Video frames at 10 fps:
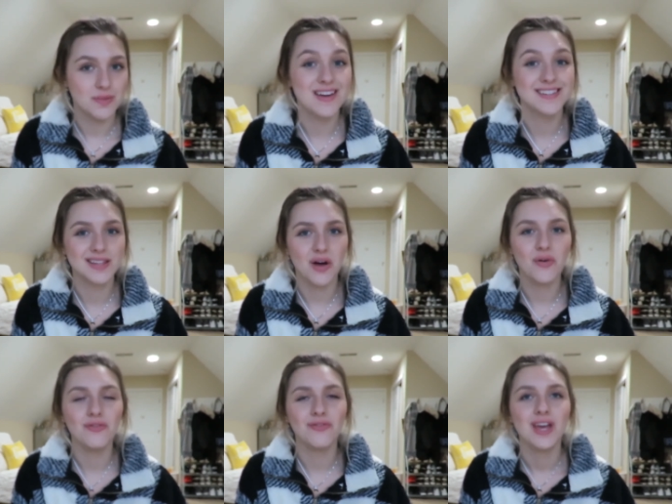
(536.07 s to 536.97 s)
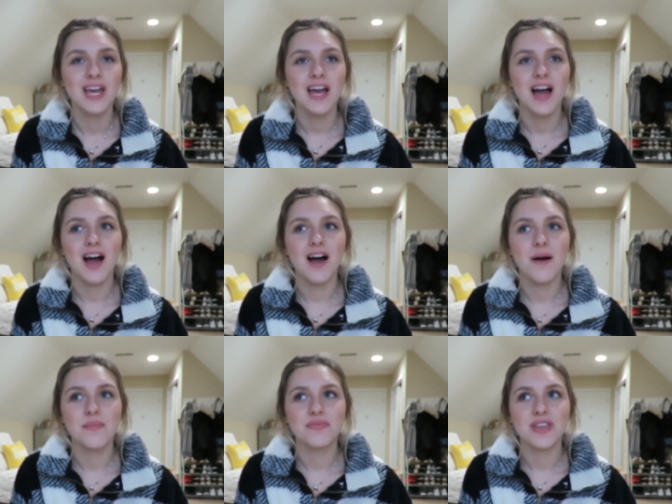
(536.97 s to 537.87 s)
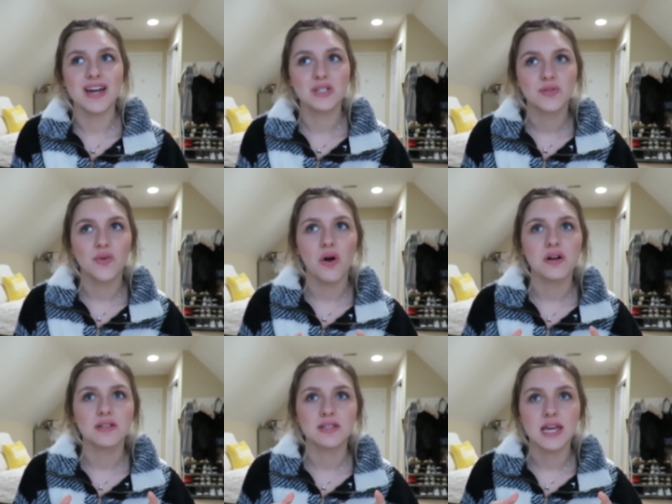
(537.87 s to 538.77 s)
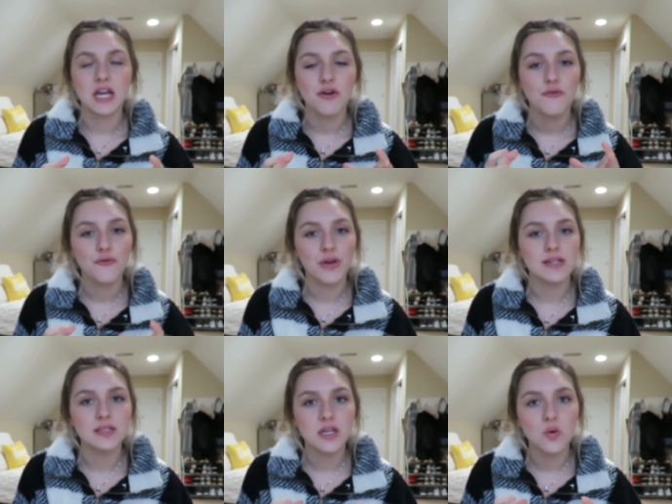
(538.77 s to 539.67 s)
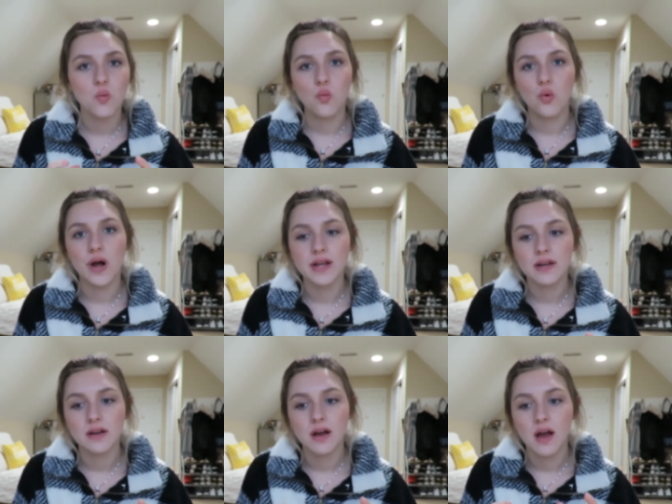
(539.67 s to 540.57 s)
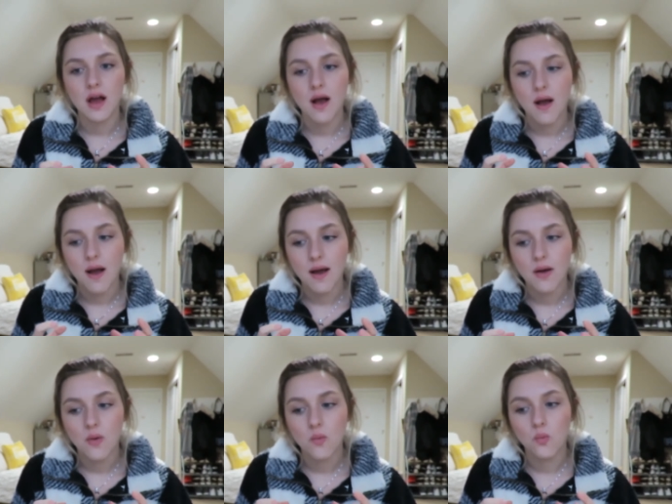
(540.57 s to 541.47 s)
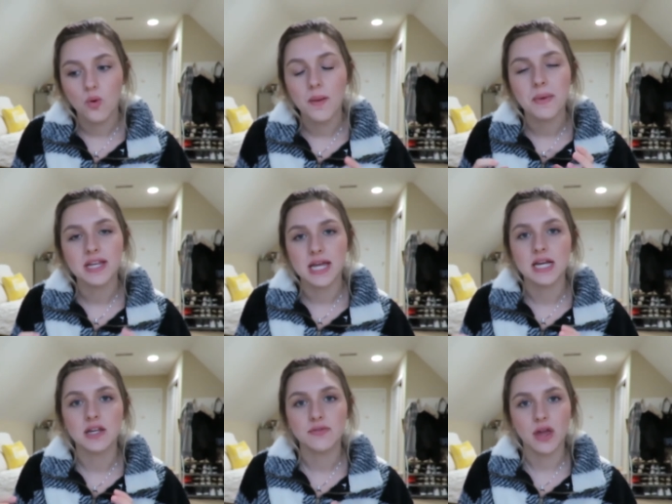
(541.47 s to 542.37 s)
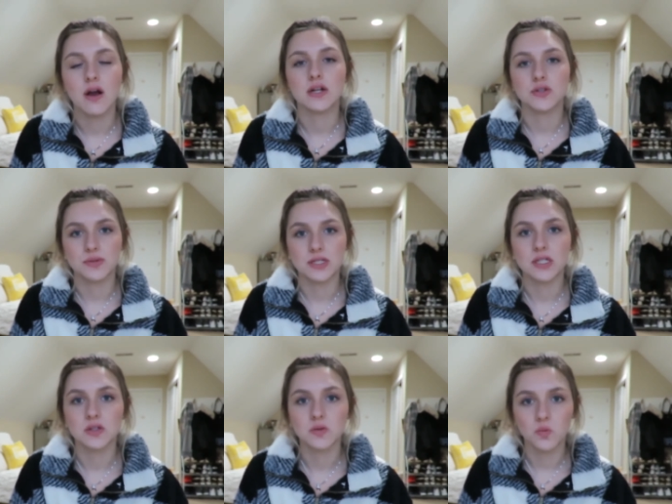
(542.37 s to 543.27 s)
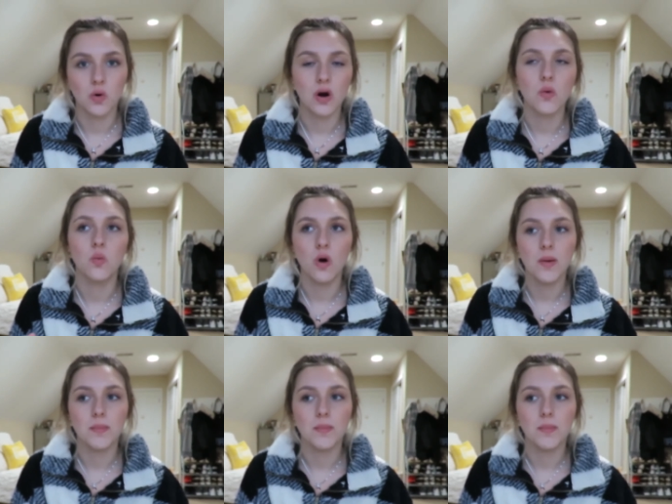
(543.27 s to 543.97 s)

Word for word: myself um, as far as like facing what what my negative characteristics were, what